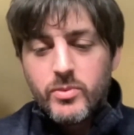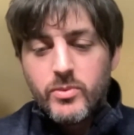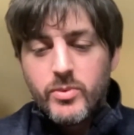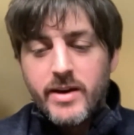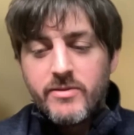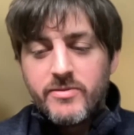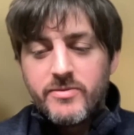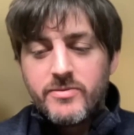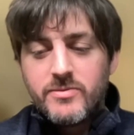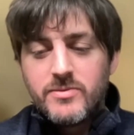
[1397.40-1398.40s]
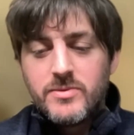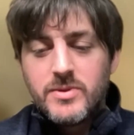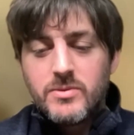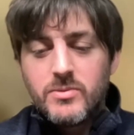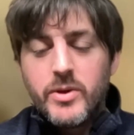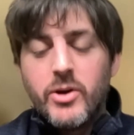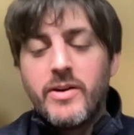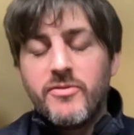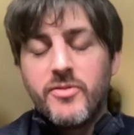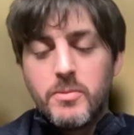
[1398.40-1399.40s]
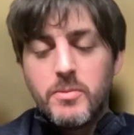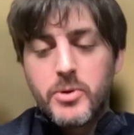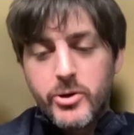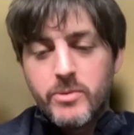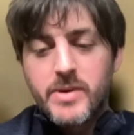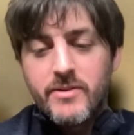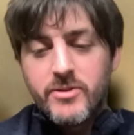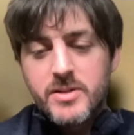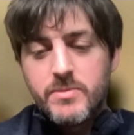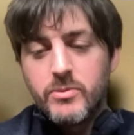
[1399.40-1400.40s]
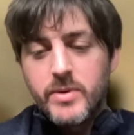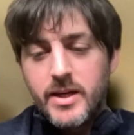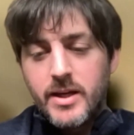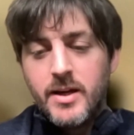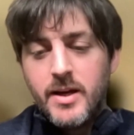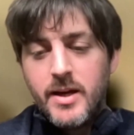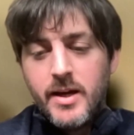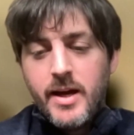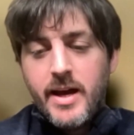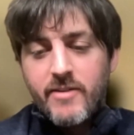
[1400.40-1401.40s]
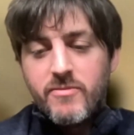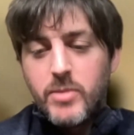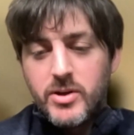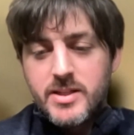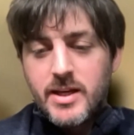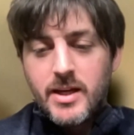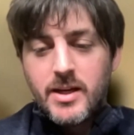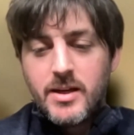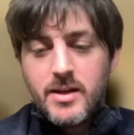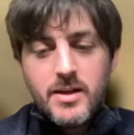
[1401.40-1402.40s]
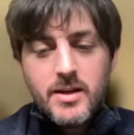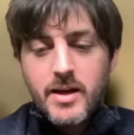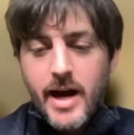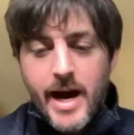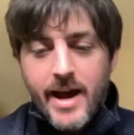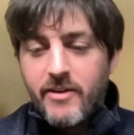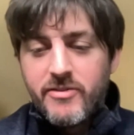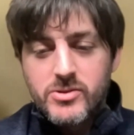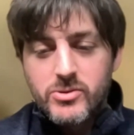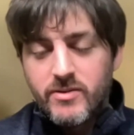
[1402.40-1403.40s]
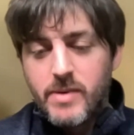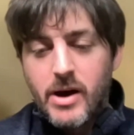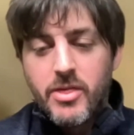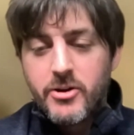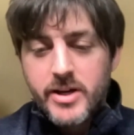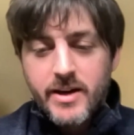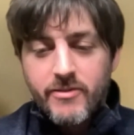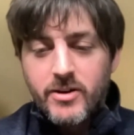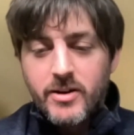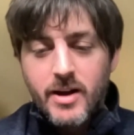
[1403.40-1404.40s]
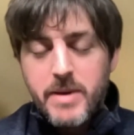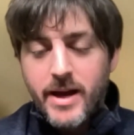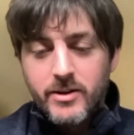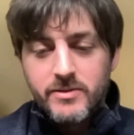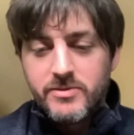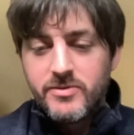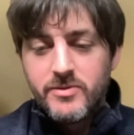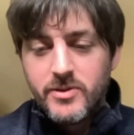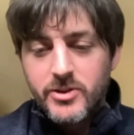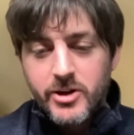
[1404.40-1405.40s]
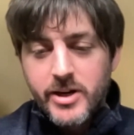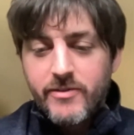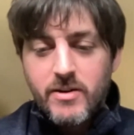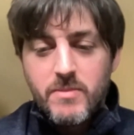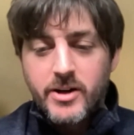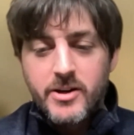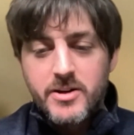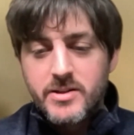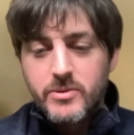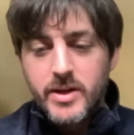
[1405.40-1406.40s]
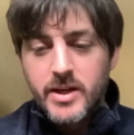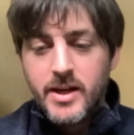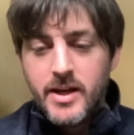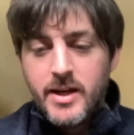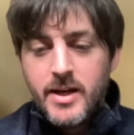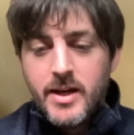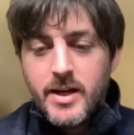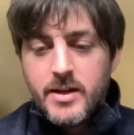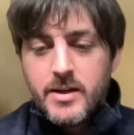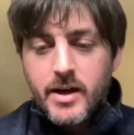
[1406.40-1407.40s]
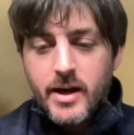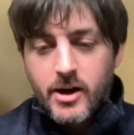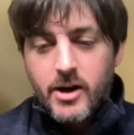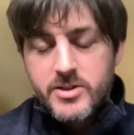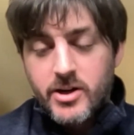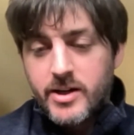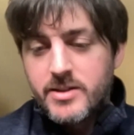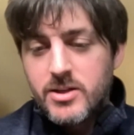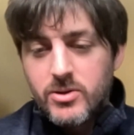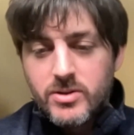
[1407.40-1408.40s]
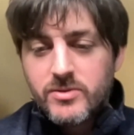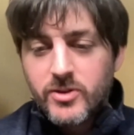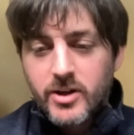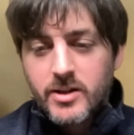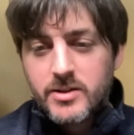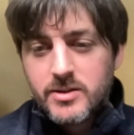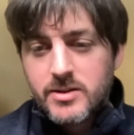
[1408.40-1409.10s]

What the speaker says: we don't have full proteome coverage, but we have multi-IF. So we have about a panel of 30 different markers that we are starting to use for